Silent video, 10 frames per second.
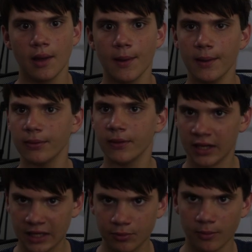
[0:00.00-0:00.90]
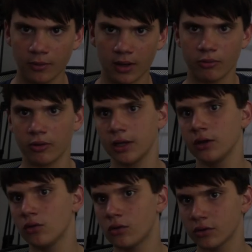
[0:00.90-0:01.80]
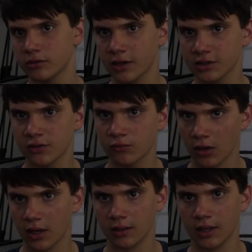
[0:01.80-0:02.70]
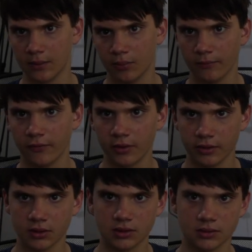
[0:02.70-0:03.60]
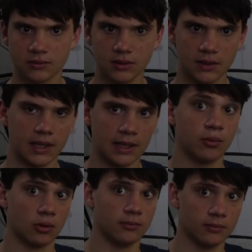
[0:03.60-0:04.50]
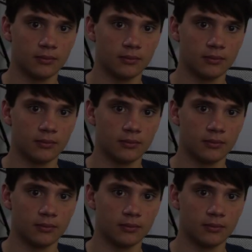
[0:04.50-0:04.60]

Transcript: and the EEPROM library in order to actually write EEPROM values to the EEPROM.